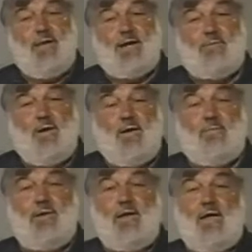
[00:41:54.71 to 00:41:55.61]
the
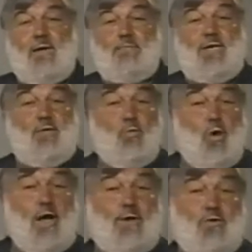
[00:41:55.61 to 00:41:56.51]
minimum be
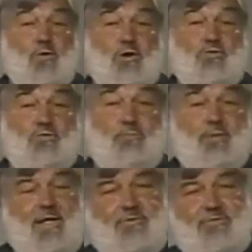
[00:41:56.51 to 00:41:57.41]
1 or
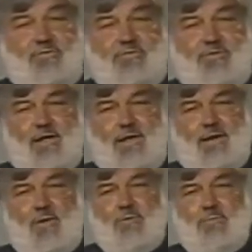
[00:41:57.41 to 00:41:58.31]
2 paces.
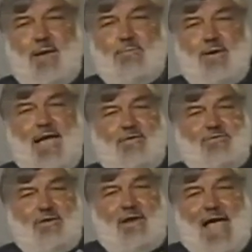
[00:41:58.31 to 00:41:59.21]
Now remember,
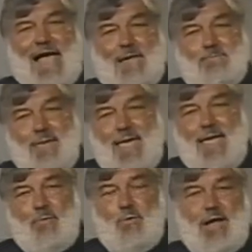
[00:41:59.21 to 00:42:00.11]
I said I
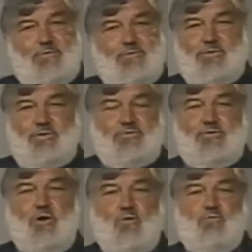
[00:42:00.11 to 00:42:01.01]
may want to.
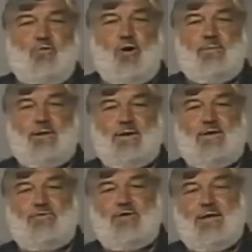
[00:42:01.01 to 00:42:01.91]
There's no
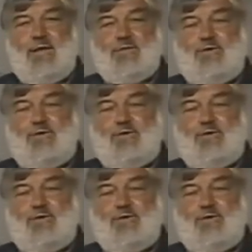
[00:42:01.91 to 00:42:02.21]
formulas,